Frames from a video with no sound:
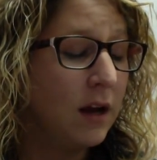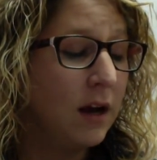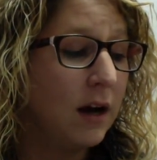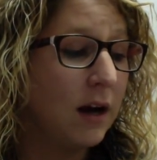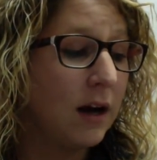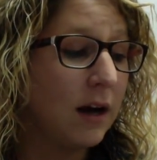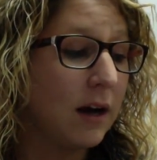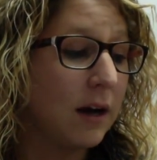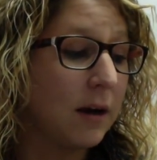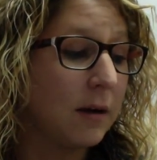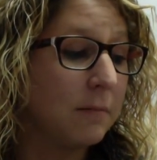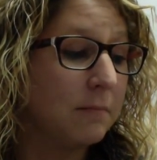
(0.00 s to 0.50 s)

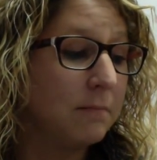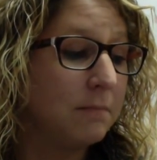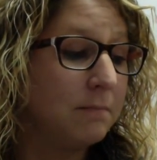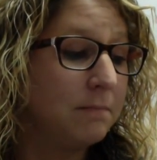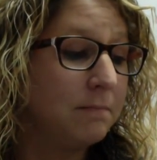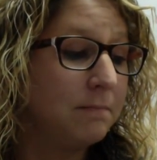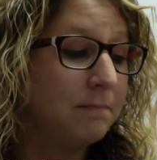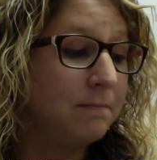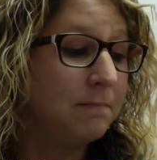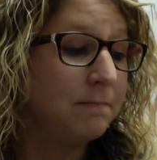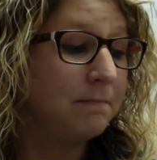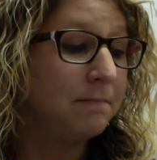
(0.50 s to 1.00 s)

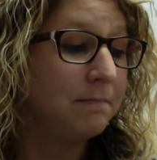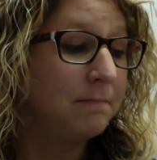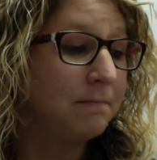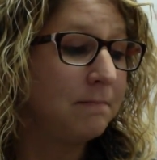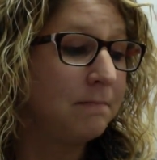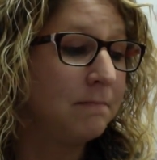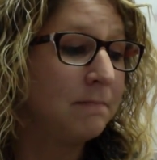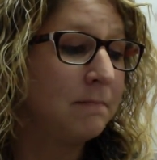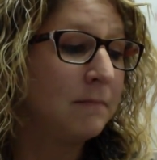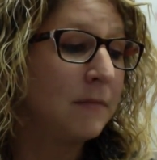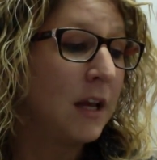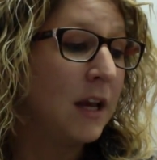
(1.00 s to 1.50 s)

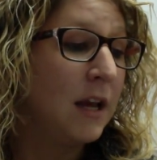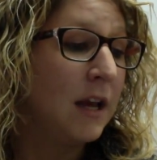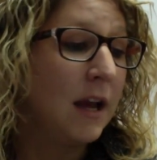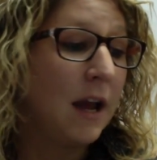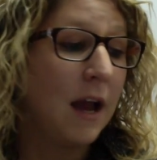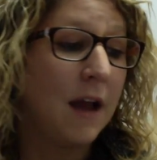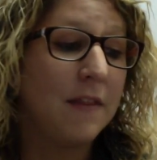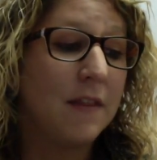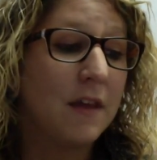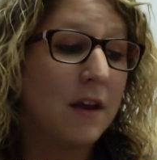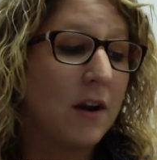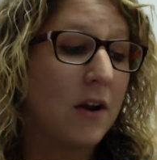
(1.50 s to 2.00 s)

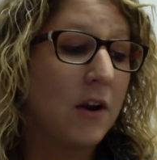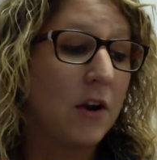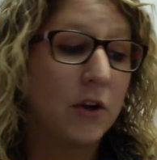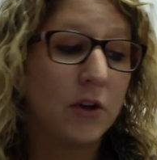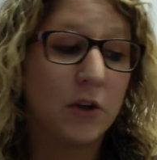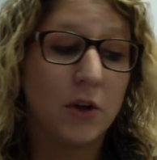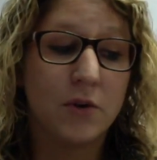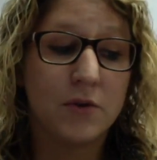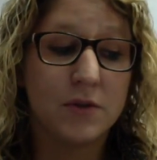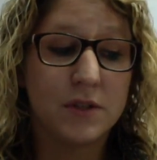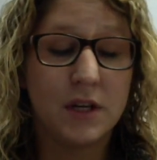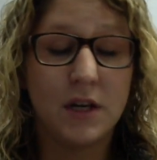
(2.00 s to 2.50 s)
And then on a
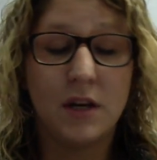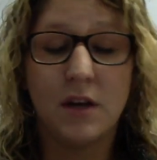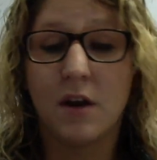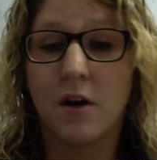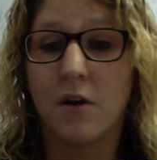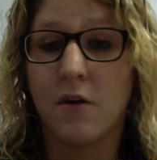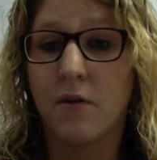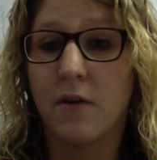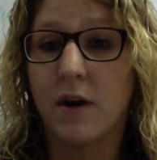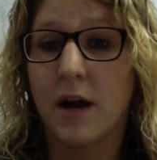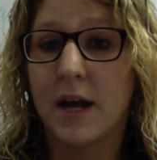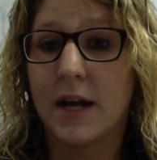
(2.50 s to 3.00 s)
closing
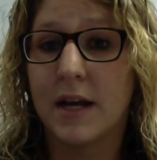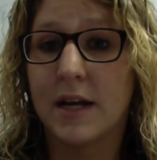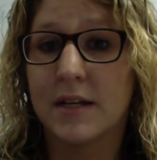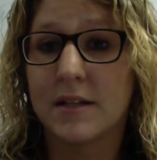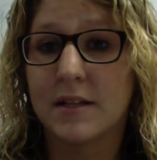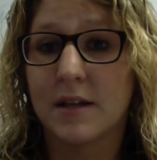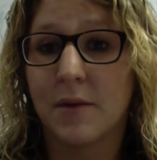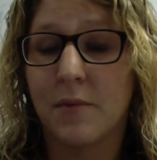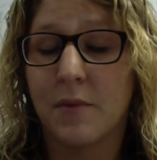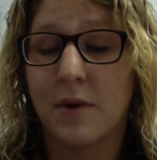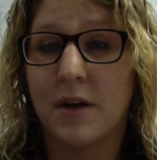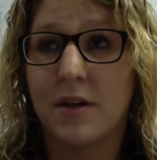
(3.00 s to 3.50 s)
note, I guess
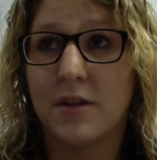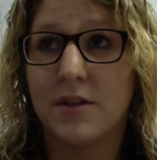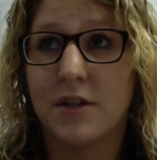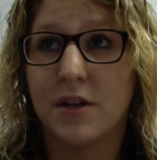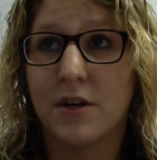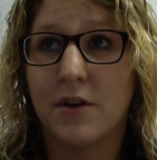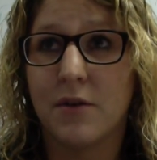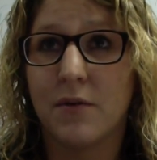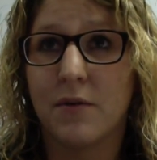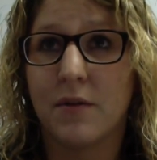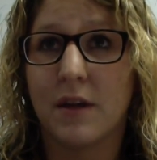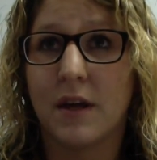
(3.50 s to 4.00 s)
I wanted to
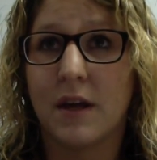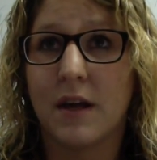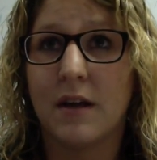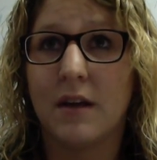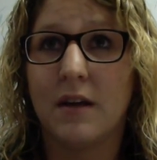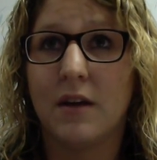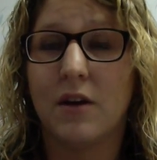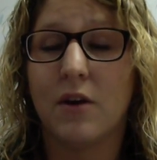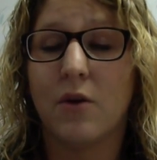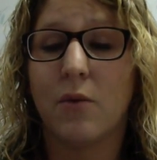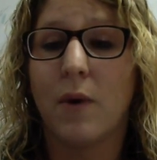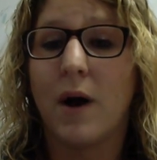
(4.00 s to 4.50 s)
note that,
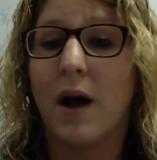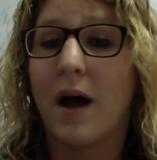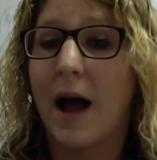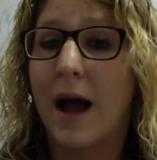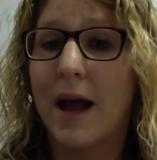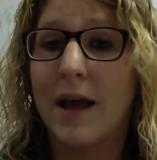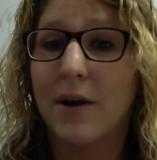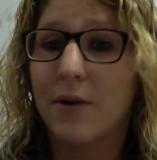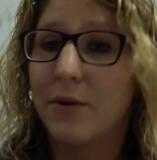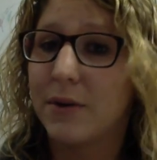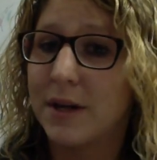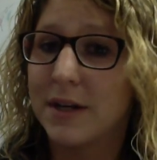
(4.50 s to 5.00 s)
while
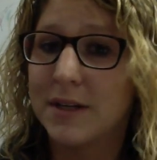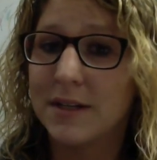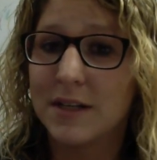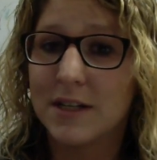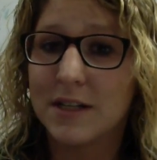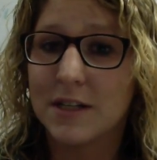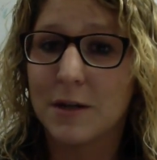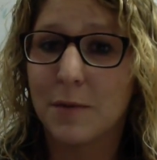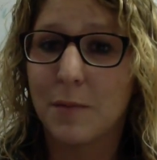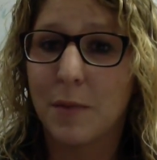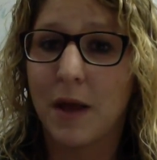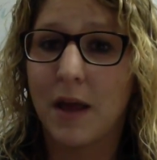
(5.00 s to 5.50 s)
I don't
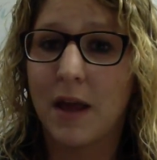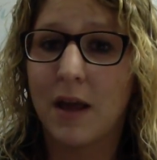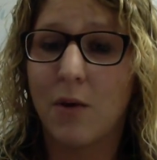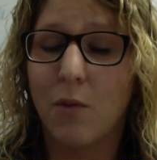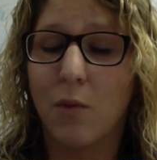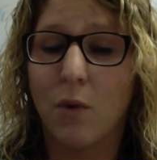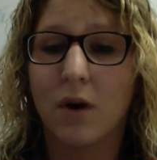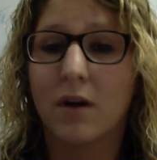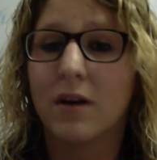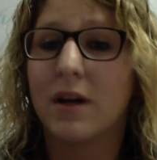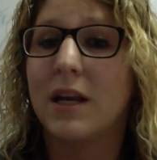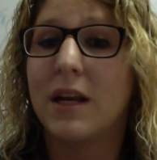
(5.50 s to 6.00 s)
anticipate
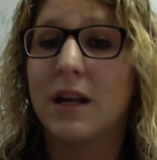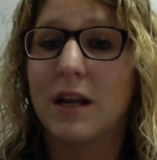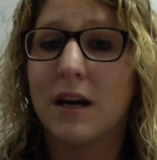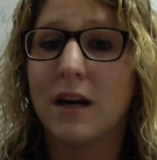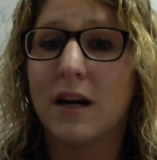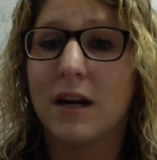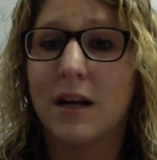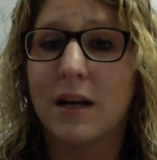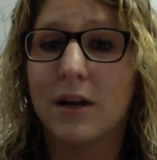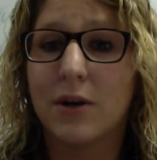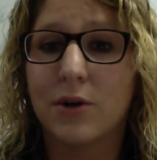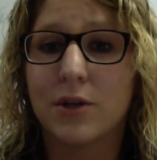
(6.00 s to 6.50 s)
working in
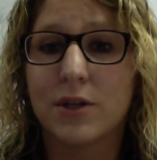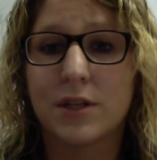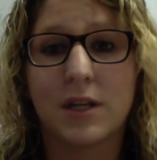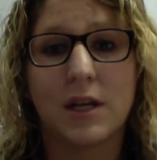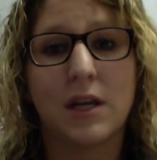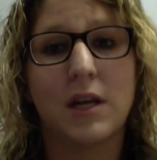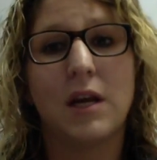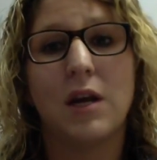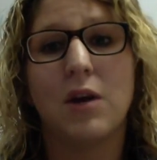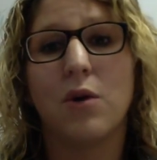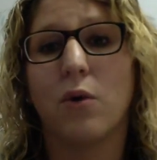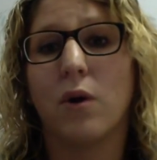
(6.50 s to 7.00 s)
an inner
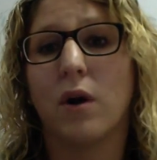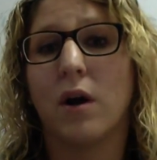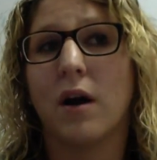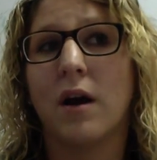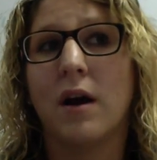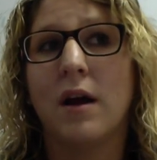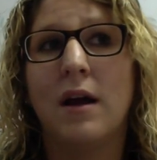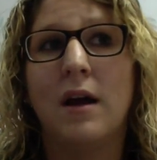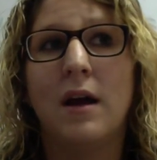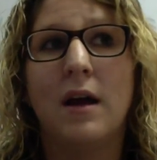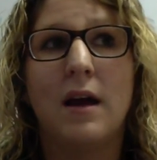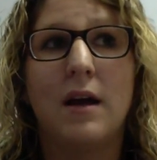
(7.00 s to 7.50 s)
city or
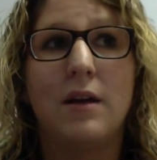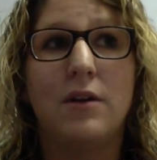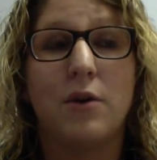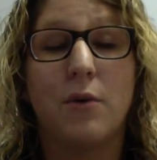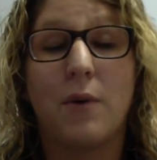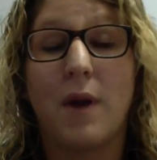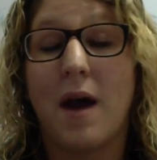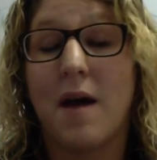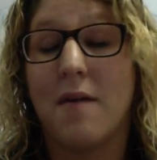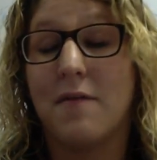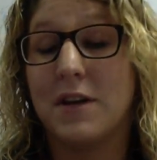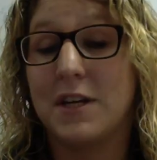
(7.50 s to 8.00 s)

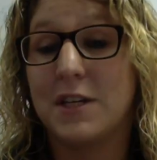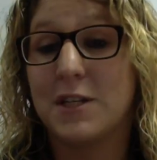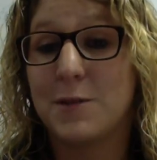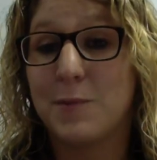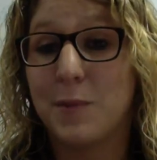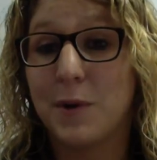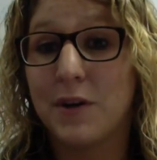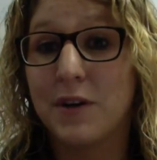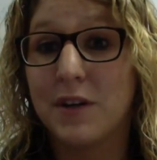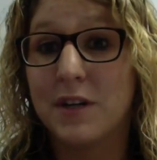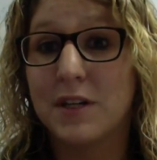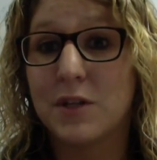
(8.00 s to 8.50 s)
don't have
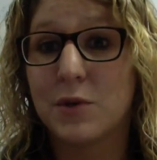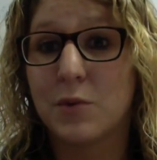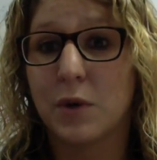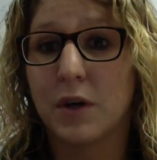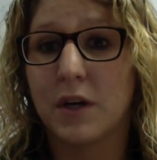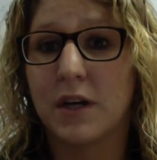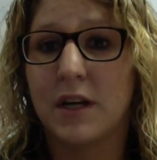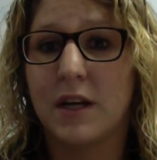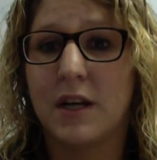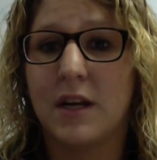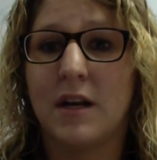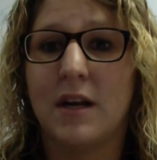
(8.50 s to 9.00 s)
experience
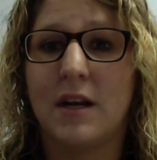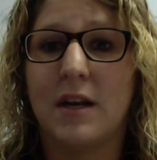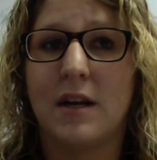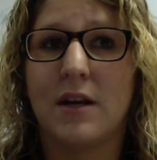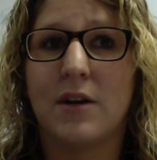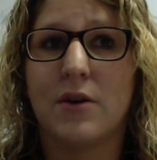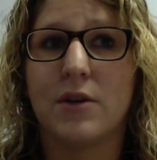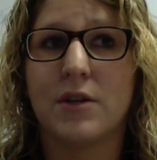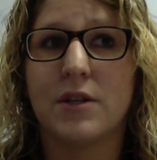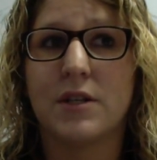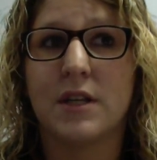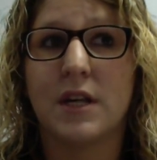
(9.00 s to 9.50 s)
working in an
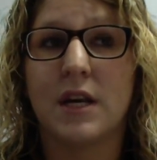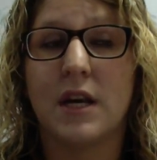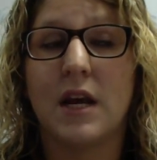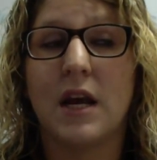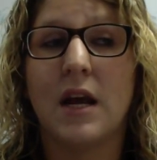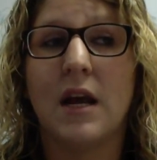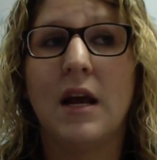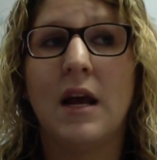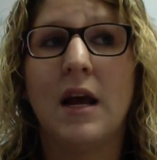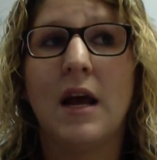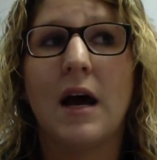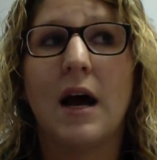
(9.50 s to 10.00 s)
inner city,
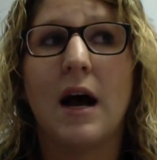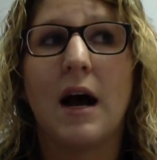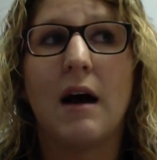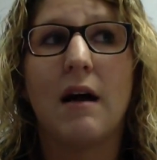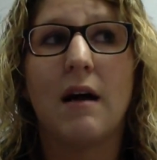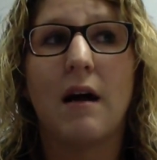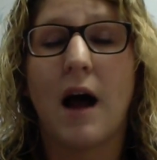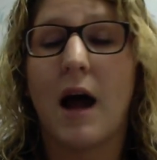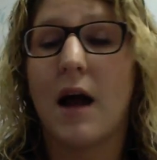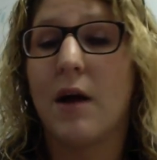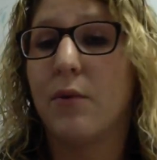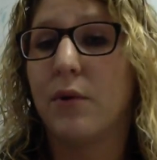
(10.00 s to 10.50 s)

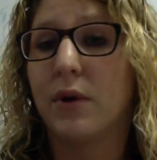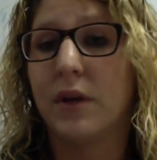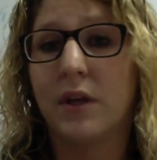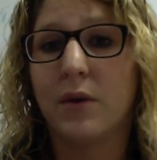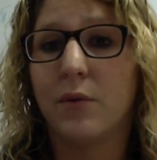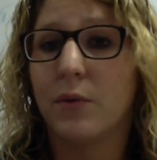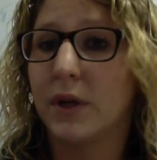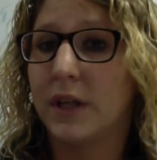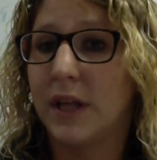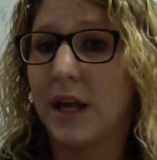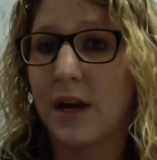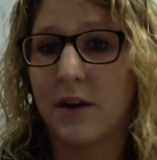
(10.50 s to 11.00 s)
I really
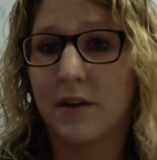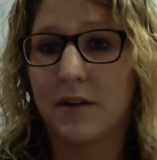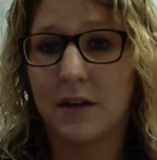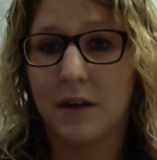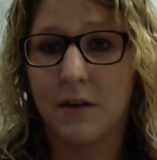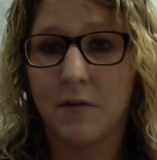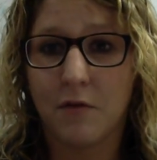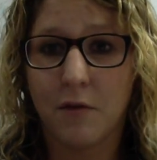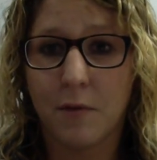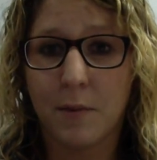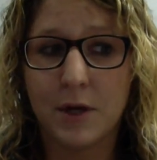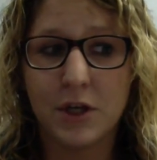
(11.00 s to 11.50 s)
relate all the
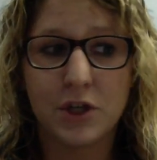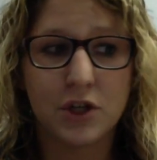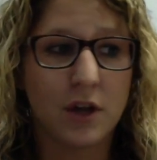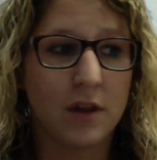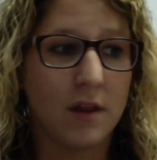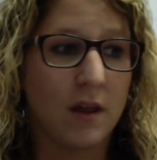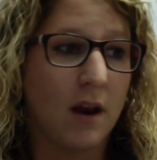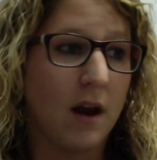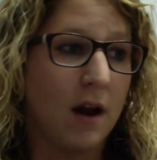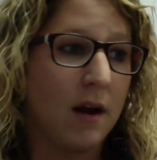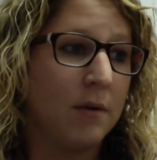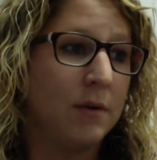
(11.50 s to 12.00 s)
information
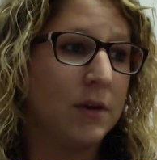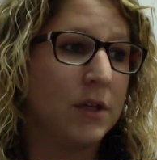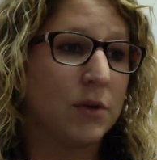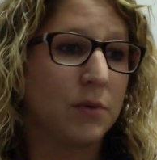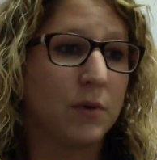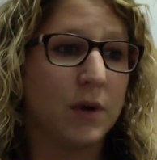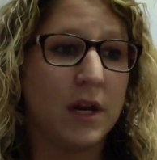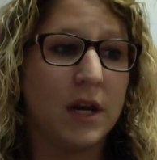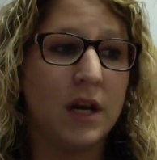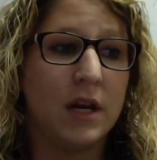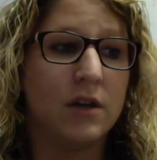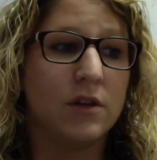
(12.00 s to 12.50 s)
that I was
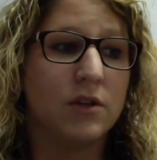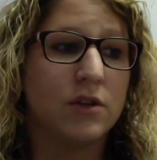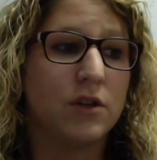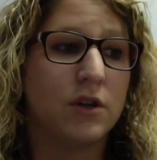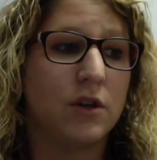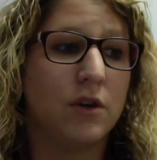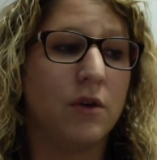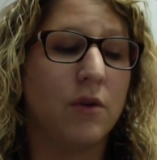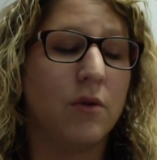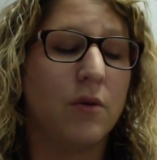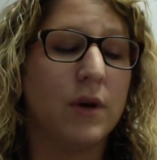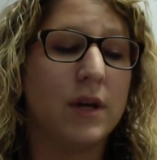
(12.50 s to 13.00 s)
reading
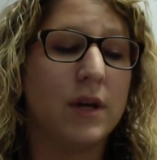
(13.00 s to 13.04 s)
to